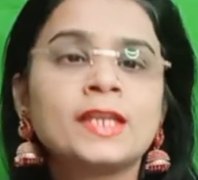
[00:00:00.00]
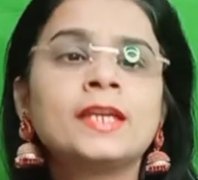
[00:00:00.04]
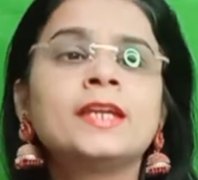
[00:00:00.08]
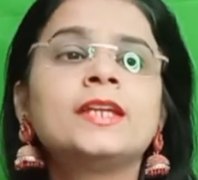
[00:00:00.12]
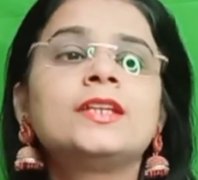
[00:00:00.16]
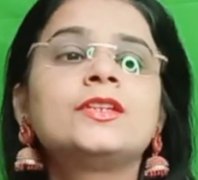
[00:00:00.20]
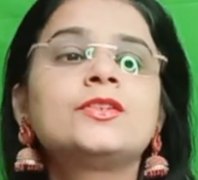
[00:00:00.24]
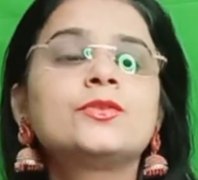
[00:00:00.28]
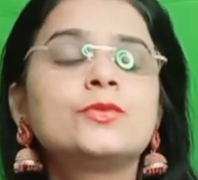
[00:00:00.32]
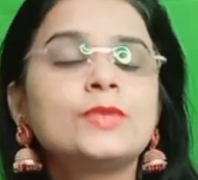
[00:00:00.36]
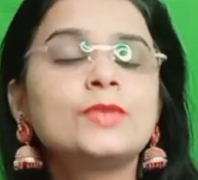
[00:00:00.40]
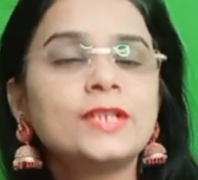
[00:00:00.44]

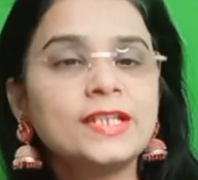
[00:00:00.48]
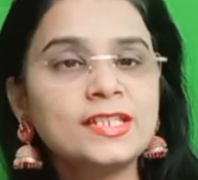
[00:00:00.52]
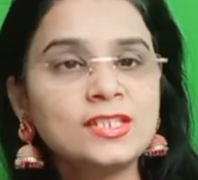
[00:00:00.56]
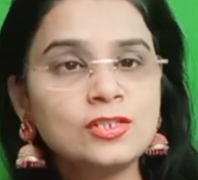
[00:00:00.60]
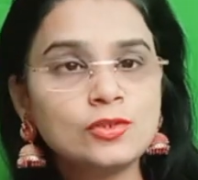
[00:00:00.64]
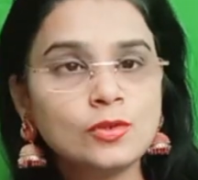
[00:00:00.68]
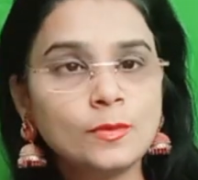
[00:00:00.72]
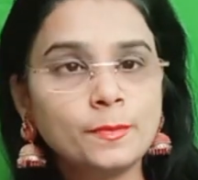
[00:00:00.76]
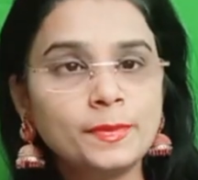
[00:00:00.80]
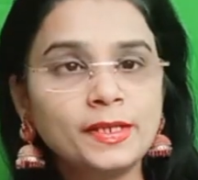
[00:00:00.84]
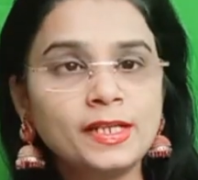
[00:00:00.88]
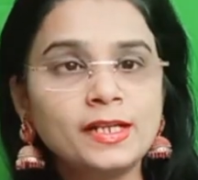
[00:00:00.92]
In today's
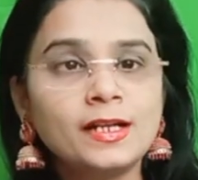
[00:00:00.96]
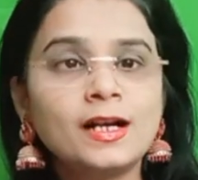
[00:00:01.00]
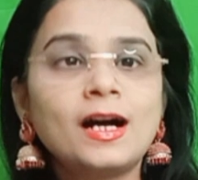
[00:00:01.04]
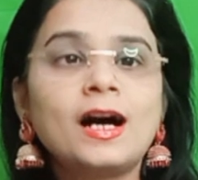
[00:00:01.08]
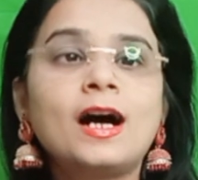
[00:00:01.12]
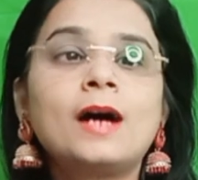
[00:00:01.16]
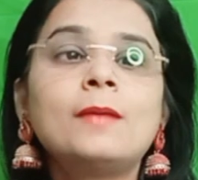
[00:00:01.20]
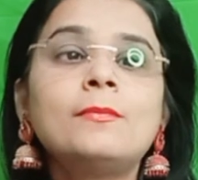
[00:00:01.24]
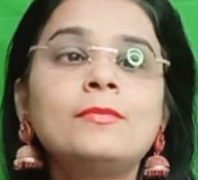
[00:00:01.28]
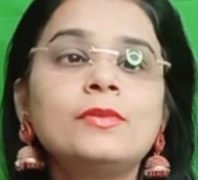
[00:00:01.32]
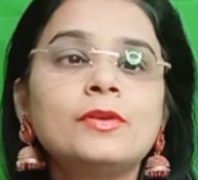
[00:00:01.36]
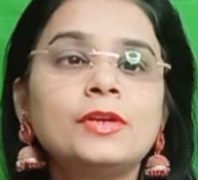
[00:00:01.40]
topic,
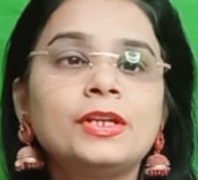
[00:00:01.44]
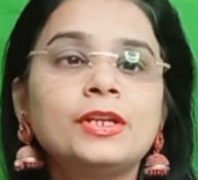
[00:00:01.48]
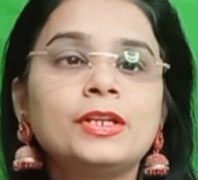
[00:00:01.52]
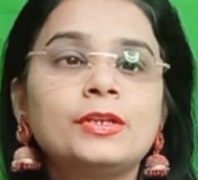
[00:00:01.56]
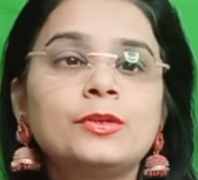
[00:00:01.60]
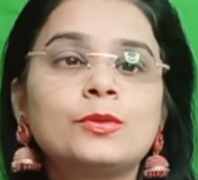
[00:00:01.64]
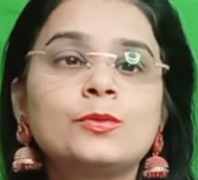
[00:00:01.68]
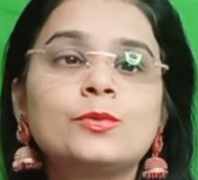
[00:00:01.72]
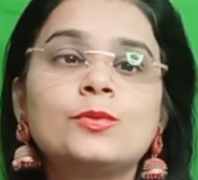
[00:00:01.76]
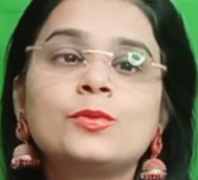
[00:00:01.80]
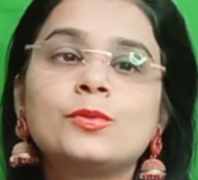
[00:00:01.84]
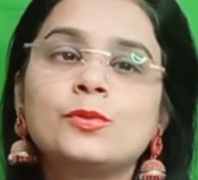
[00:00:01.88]
I'm going
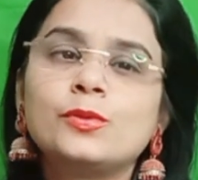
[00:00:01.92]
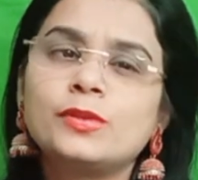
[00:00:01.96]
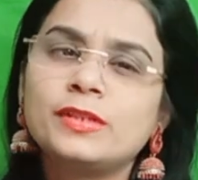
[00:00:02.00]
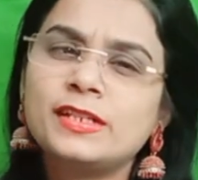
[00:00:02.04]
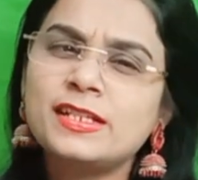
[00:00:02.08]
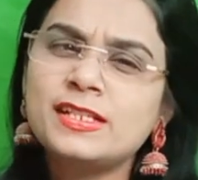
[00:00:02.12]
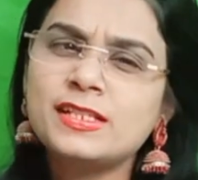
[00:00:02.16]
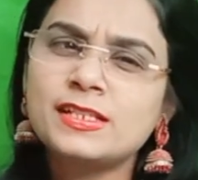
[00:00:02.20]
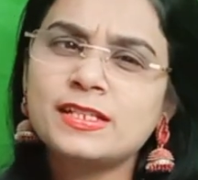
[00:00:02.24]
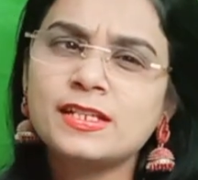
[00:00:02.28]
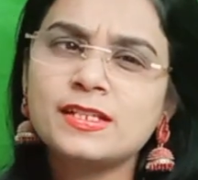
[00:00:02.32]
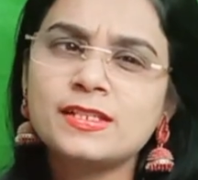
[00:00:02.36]
to
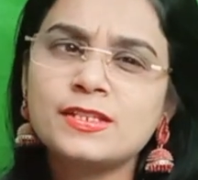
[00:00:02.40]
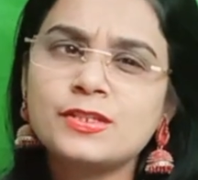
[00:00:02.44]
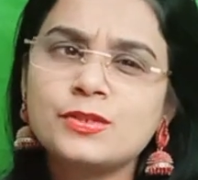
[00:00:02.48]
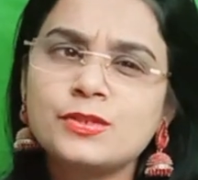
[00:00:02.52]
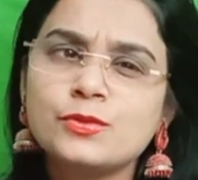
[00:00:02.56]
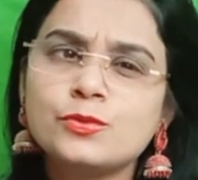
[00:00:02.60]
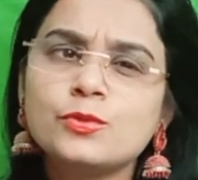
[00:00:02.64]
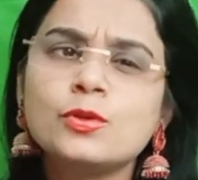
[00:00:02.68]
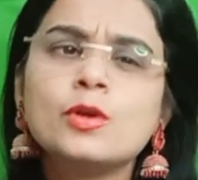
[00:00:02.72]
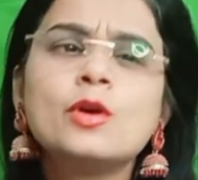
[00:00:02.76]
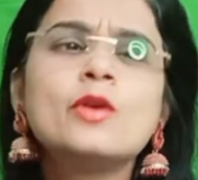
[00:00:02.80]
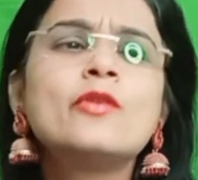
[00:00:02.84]
discuss
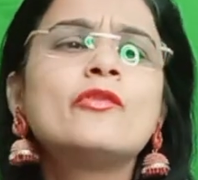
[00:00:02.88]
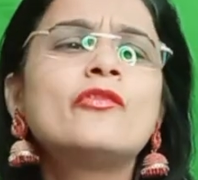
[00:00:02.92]
you